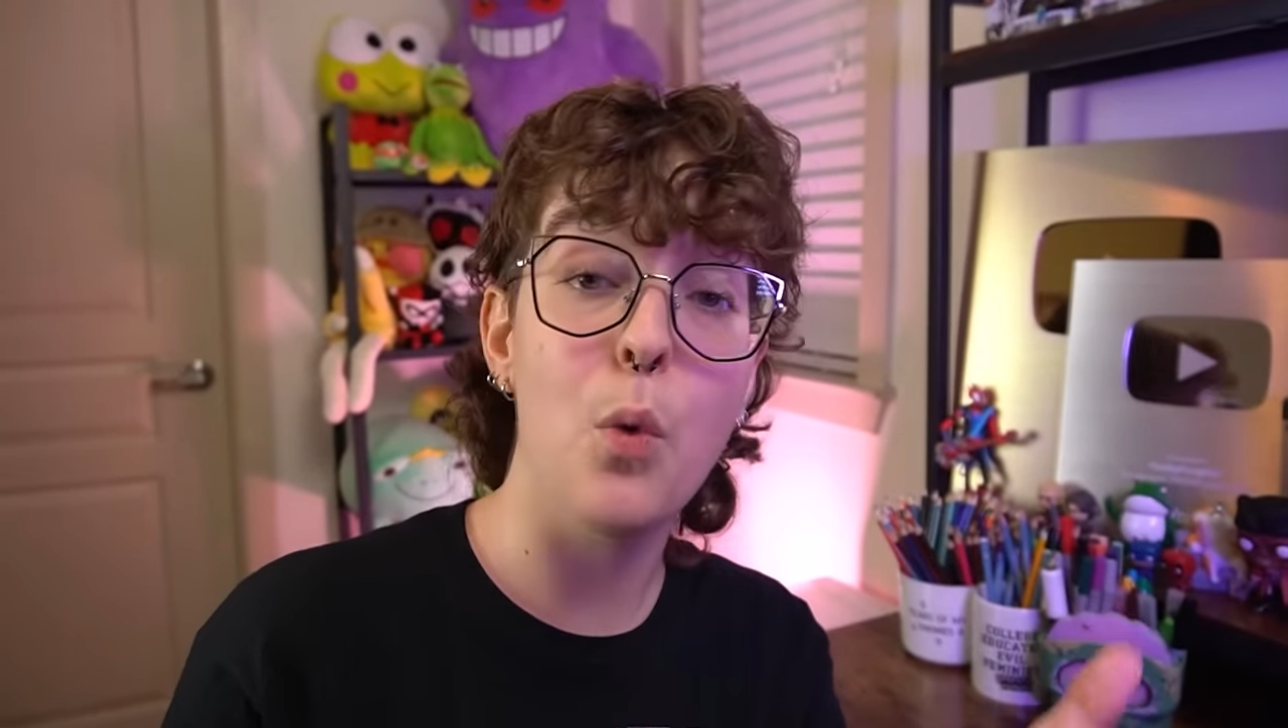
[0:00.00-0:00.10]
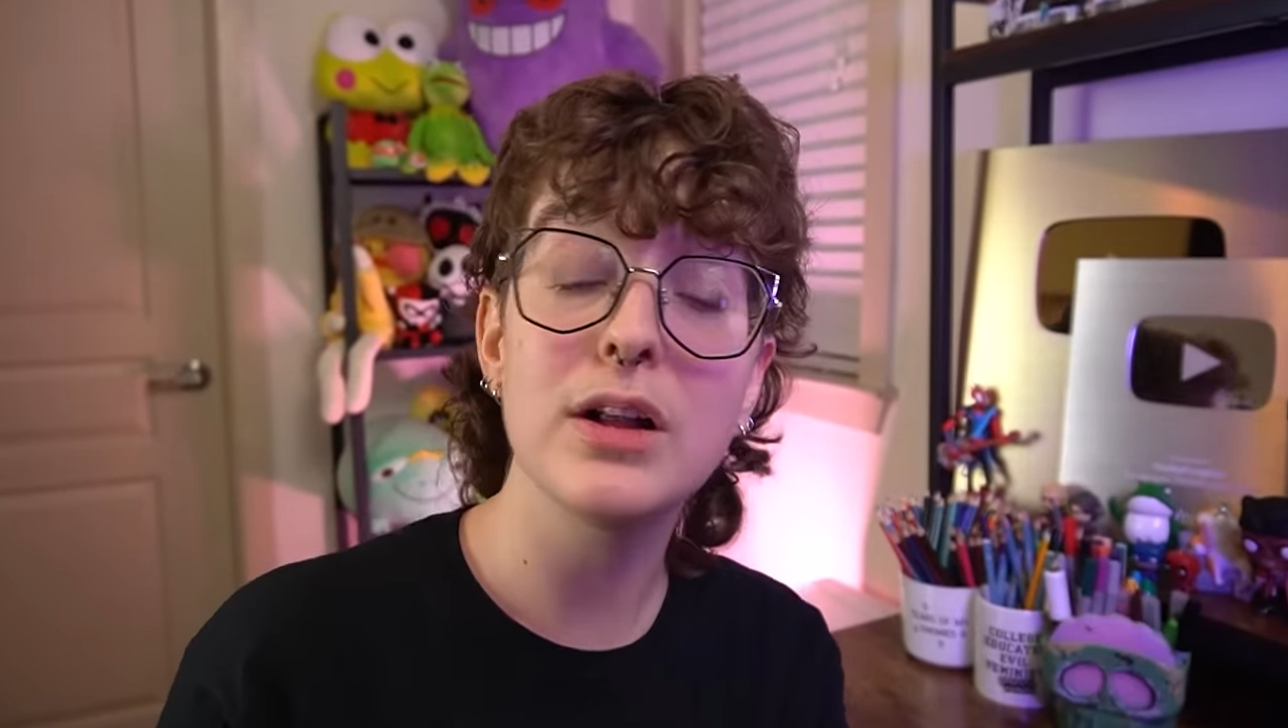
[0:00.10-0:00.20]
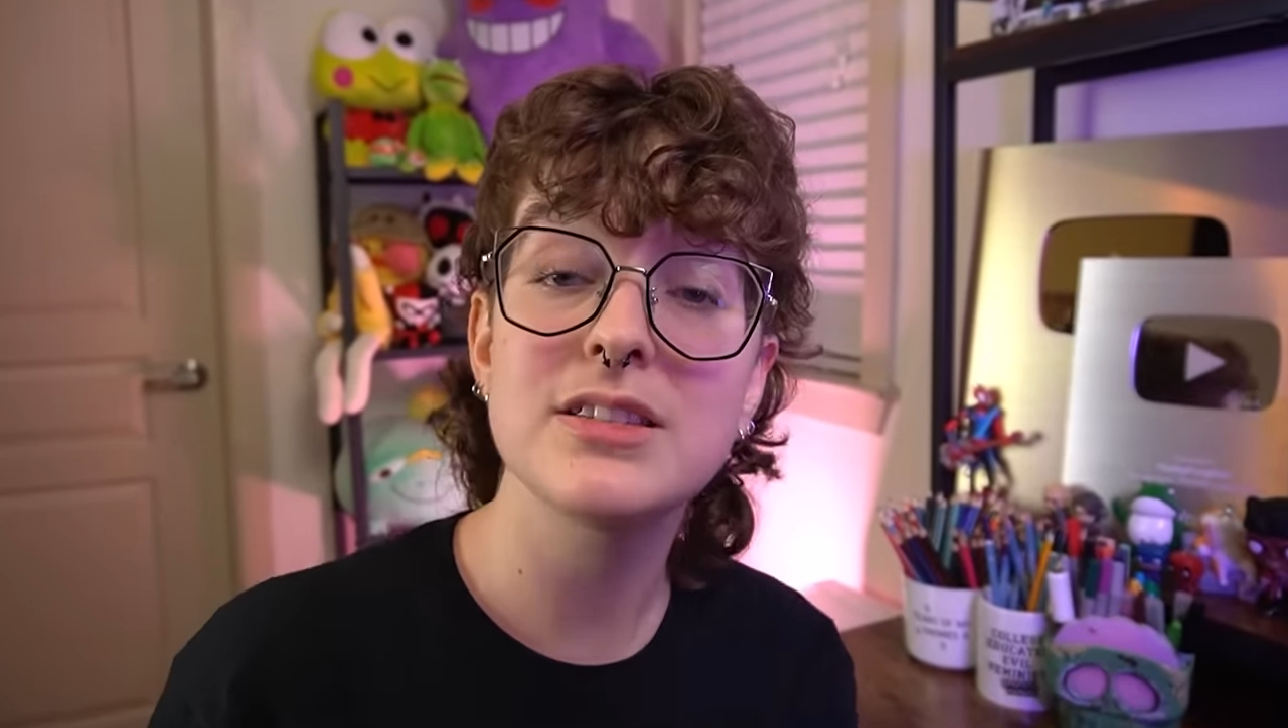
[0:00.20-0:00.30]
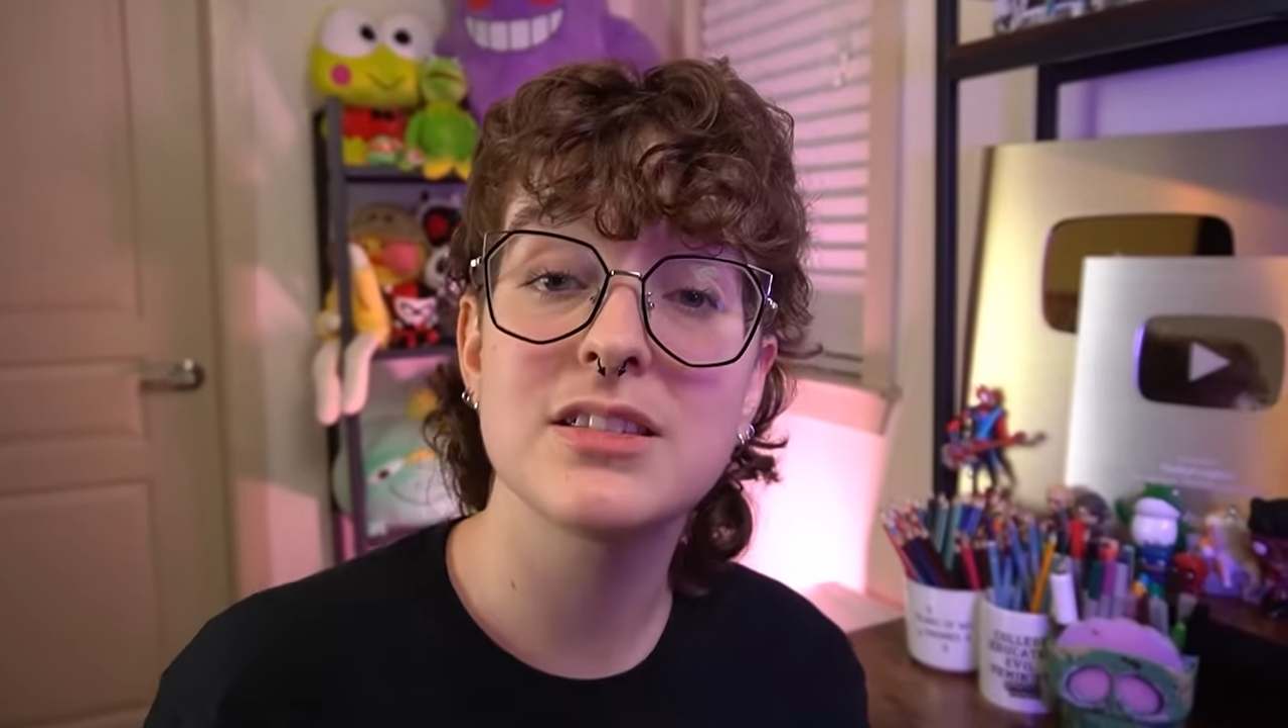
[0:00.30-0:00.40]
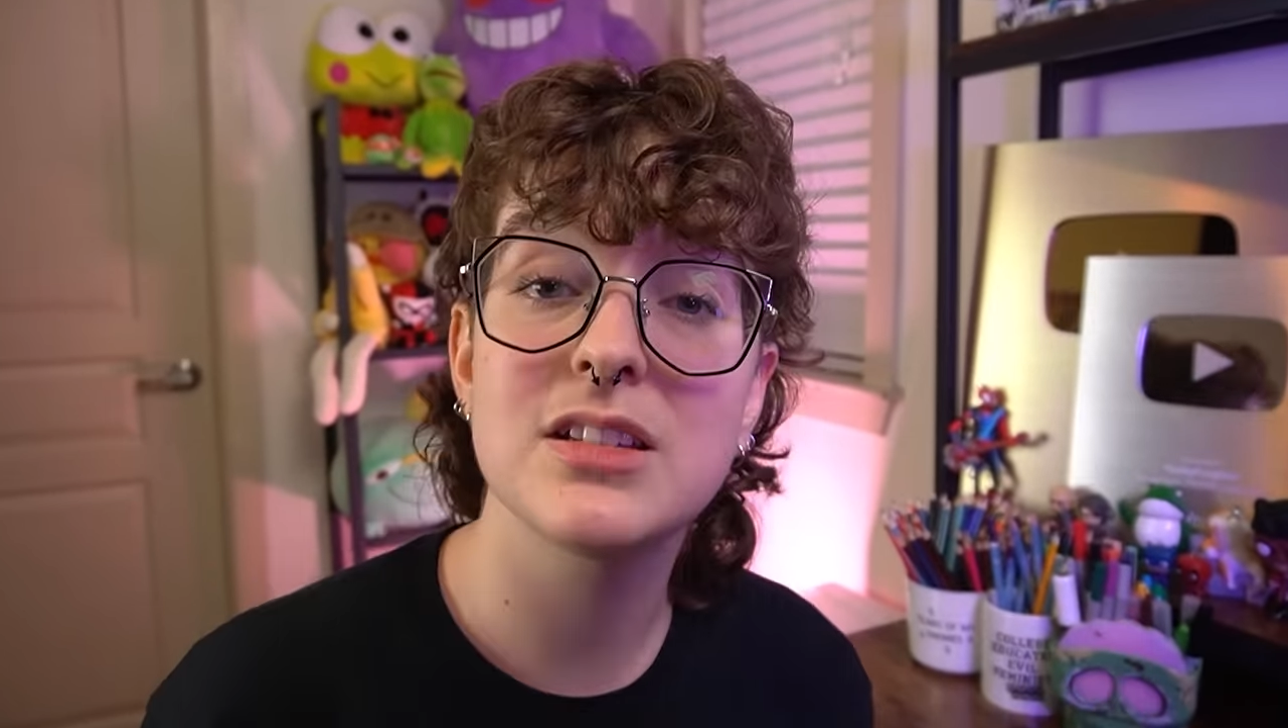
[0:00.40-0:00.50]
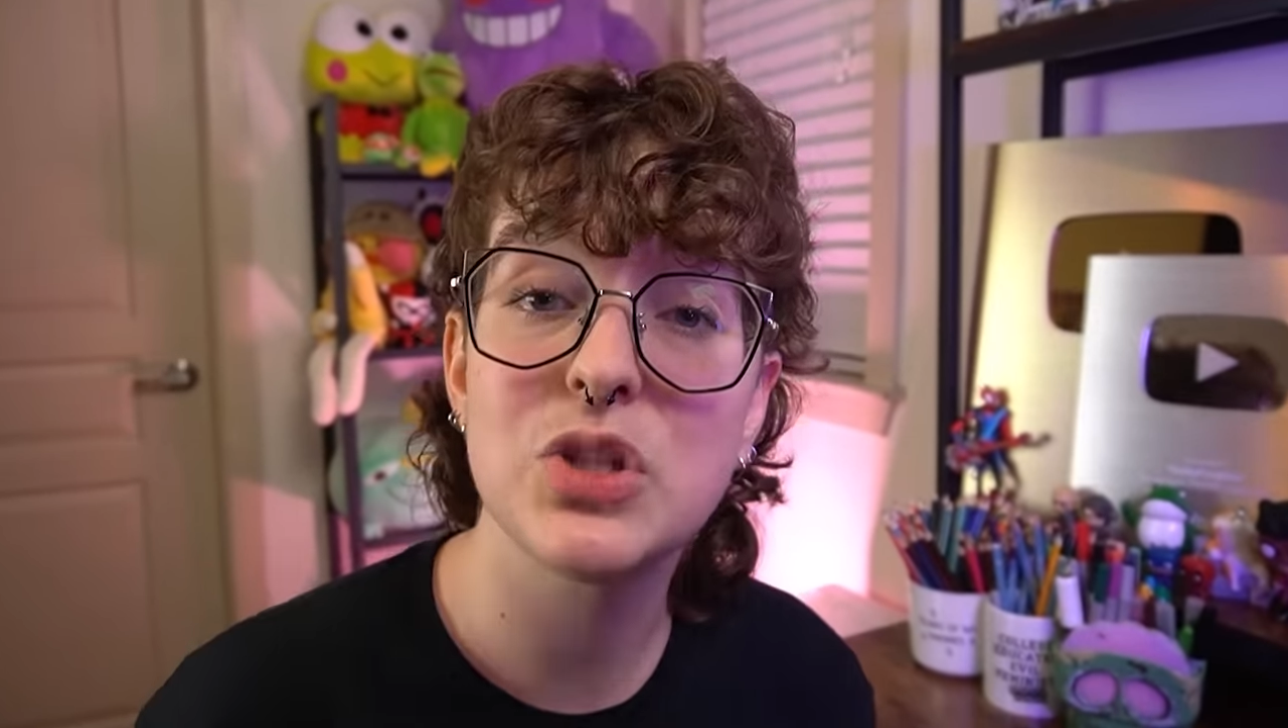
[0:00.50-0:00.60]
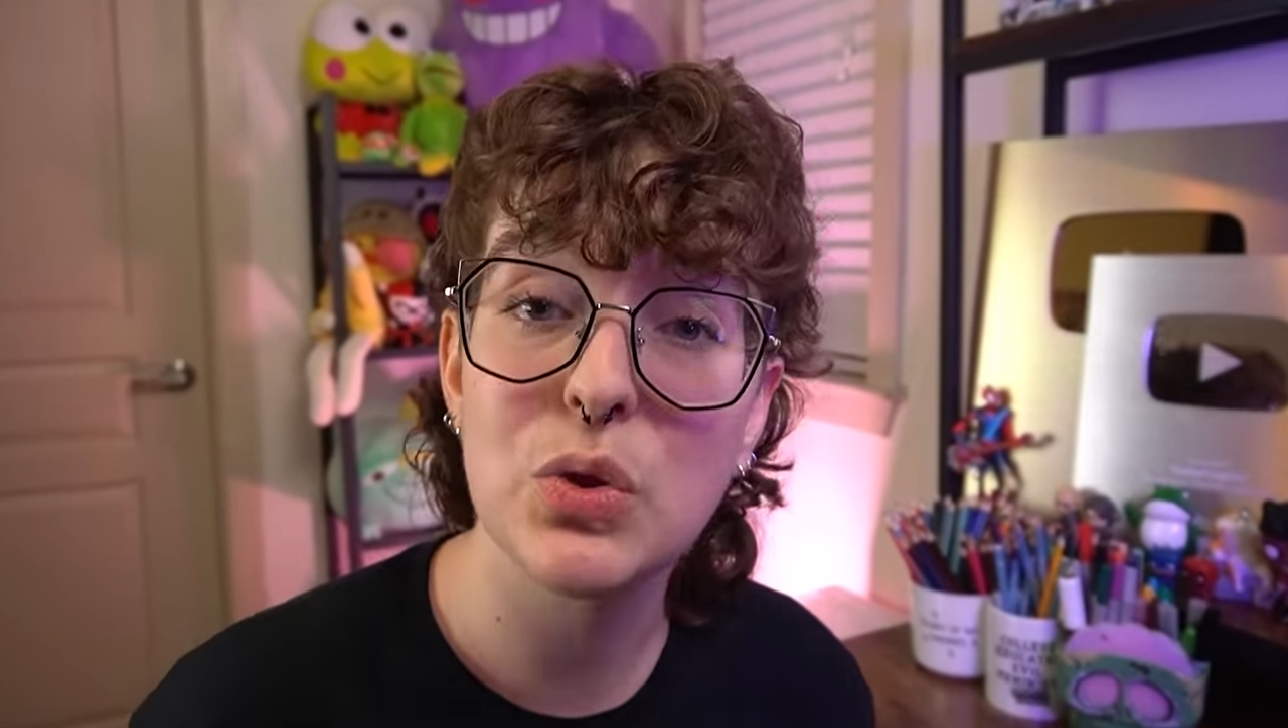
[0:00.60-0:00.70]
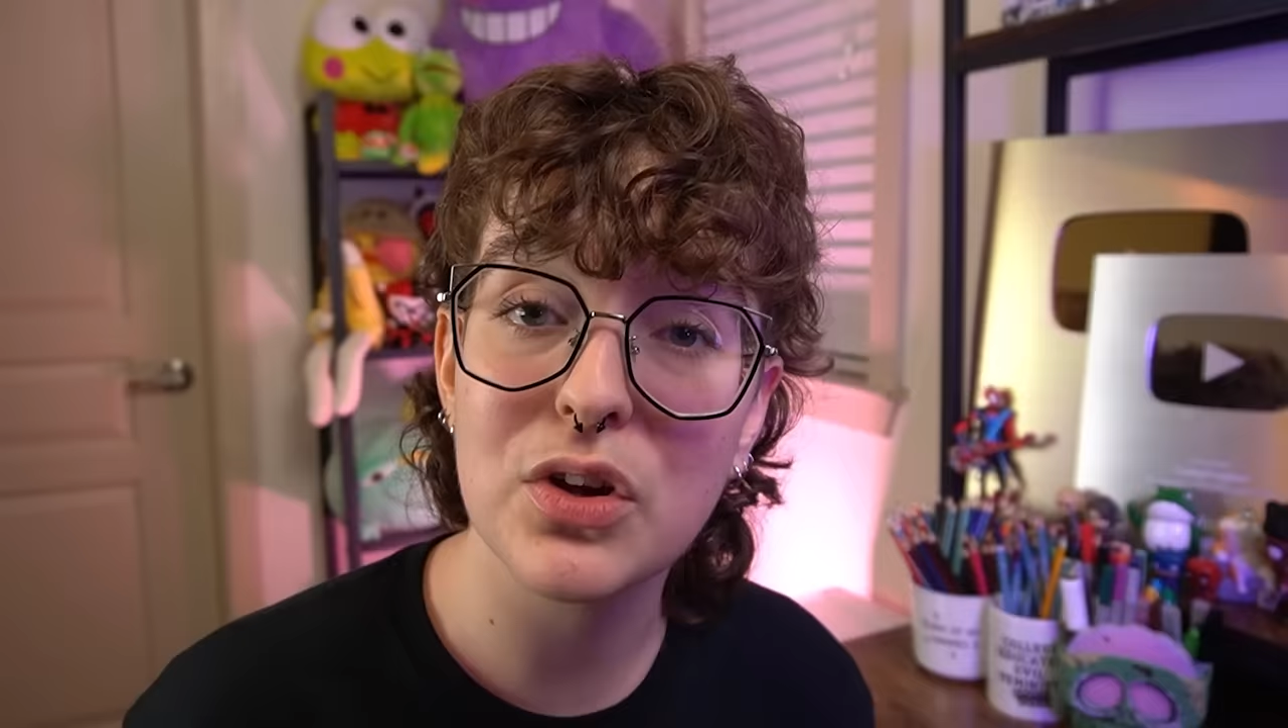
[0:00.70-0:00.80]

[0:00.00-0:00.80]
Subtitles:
wants to do